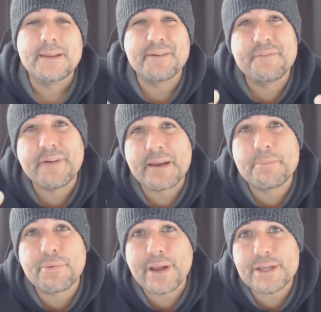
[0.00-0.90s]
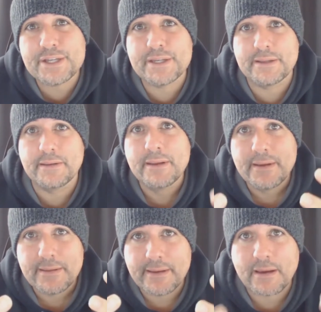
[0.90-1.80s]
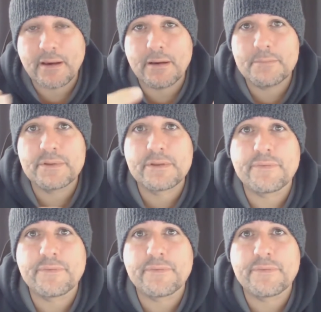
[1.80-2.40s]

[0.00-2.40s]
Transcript: the vibration that comes